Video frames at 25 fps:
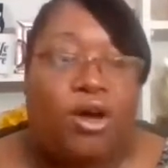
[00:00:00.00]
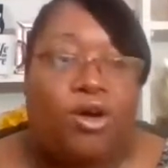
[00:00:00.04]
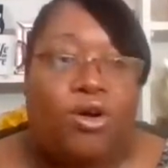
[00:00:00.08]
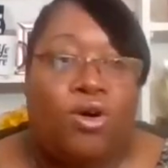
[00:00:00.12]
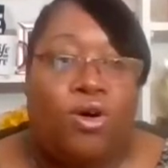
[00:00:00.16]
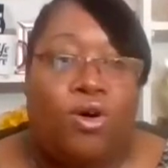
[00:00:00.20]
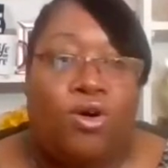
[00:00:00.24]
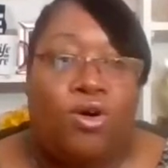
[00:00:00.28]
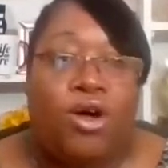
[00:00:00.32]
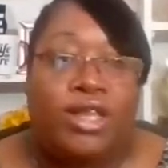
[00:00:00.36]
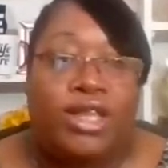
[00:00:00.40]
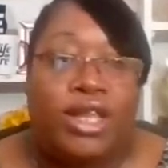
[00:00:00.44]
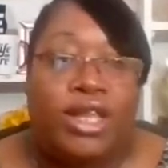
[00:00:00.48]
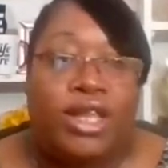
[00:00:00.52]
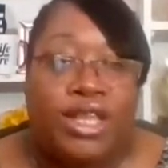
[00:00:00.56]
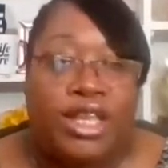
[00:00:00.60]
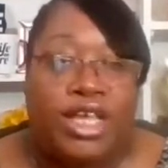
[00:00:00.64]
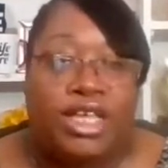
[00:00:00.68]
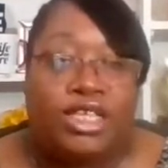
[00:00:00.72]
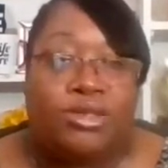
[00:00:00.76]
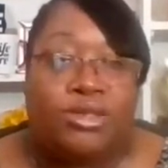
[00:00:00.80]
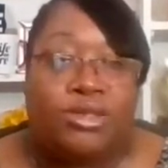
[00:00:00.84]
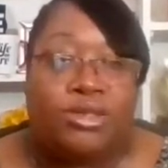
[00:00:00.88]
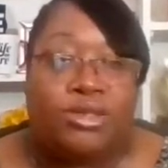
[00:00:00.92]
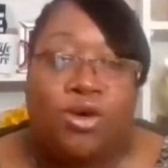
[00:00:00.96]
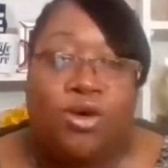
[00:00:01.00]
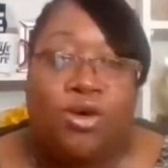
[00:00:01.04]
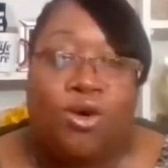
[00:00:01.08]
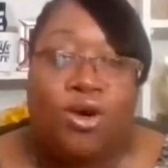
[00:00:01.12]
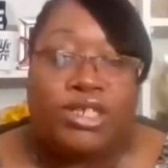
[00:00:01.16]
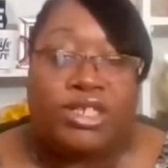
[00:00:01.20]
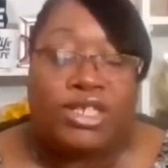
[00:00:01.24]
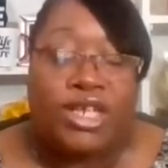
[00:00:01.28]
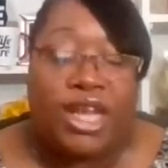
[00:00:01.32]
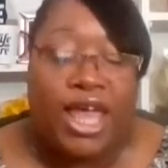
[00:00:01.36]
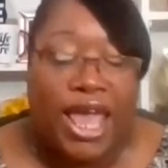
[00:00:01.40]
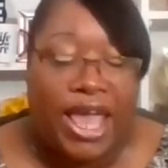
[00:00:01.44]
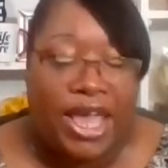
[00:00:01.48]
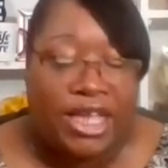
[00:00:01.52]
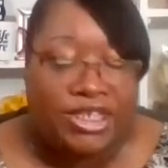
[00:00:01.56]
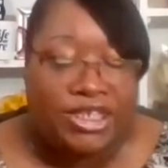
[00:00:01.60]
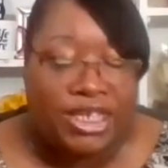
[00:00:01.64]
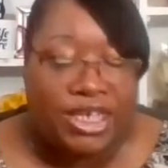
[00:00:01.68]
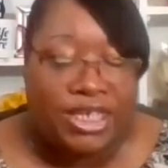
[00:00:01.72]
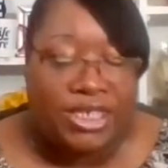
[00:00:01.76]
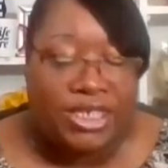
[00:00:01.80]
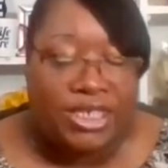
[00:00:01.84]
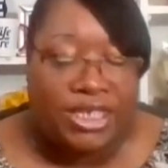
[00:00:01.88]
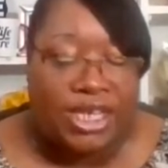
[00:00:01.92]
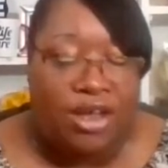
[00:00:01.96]
and this is according to the
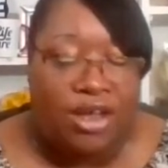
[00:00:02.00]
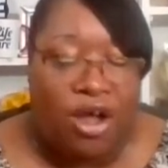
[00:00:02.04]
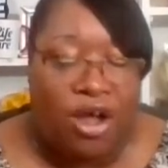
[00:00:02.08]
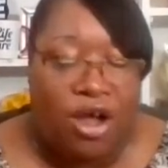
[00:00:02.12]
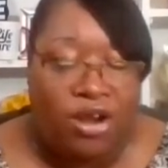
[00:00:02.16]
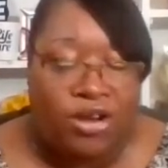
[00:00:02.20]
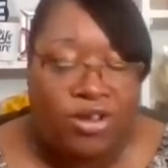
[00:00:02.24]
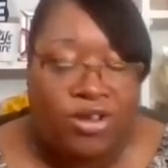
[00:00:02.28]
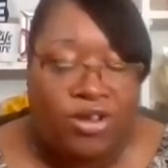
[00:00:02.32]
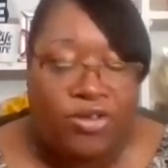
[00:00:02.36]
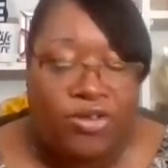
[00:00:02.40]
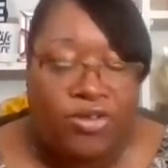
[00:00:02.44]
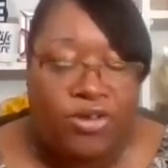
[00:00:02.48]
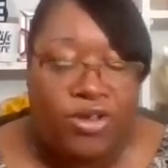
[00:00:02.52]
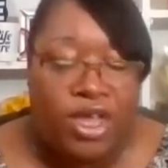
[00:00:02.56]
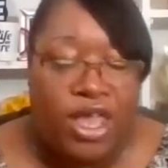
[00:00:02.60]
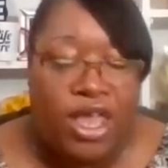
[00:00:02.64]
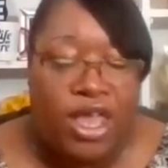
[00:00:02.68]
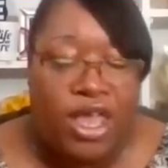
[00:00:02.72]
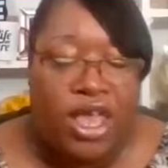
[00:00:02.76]
AJC article